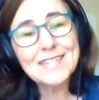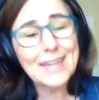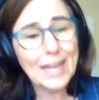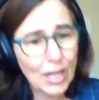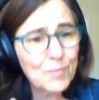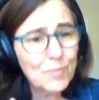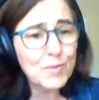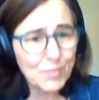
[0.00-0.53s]
to
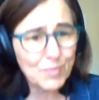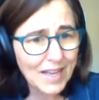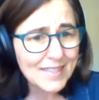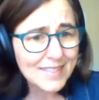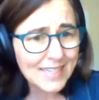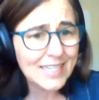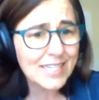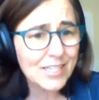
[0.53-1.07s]
help the
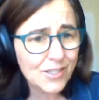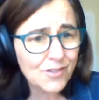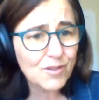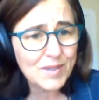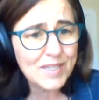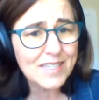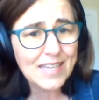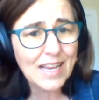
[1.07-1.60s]
plastic
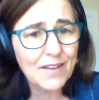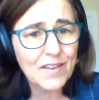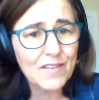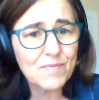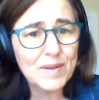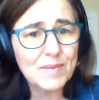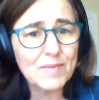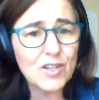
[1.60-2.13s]
industry because how
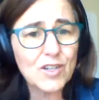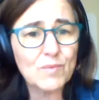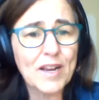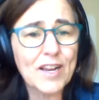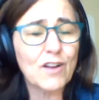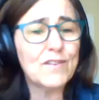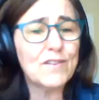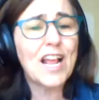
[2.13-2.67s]
they've been hurt
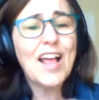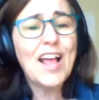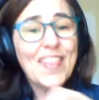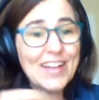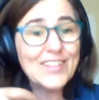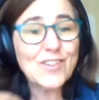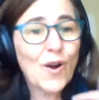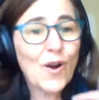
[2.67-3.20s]
by COVID.
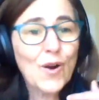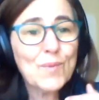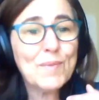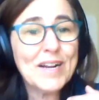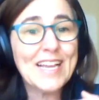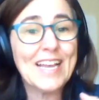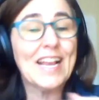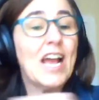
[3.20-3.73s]
That's our
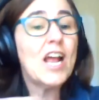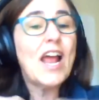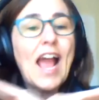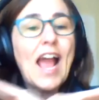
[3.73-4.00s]
money.